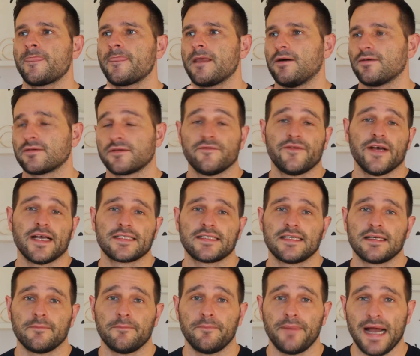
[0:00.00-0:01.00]
I was
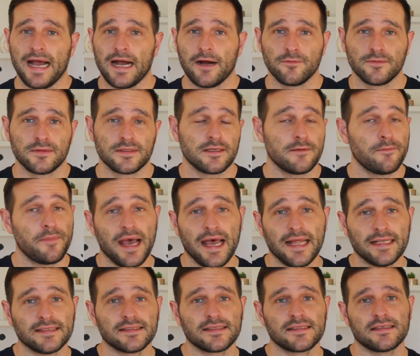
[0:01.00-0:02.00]
investing pounds and
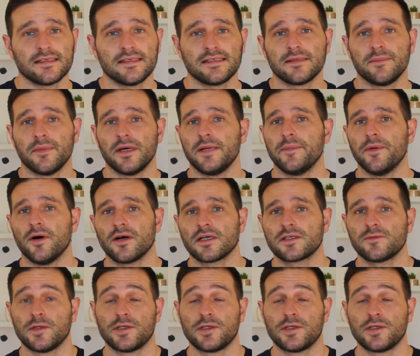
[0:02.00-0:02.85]
pence into Moneybox,